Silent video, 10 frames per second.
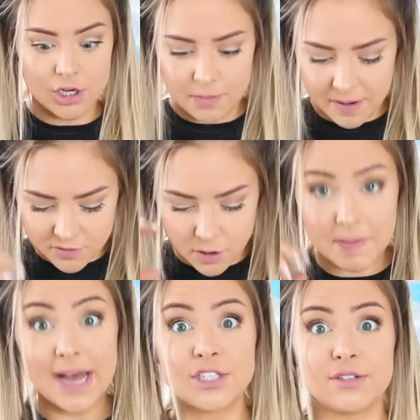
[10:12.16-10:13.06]
hope I've got
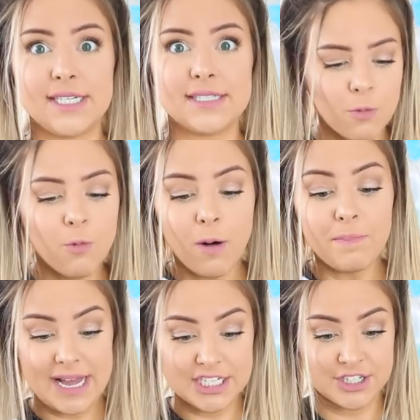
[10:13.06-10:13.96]
batteries. What
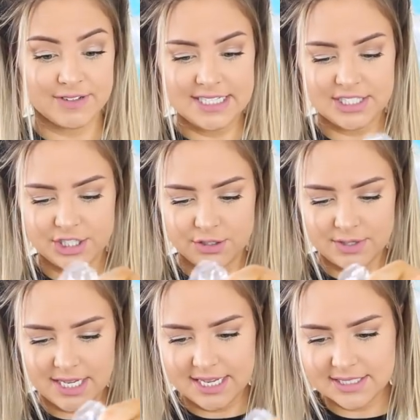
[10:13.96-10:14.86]
batteries do you
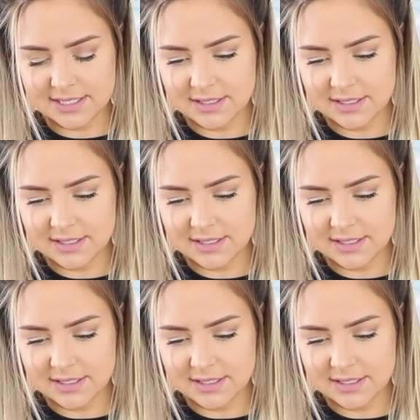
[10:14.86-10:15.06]
need?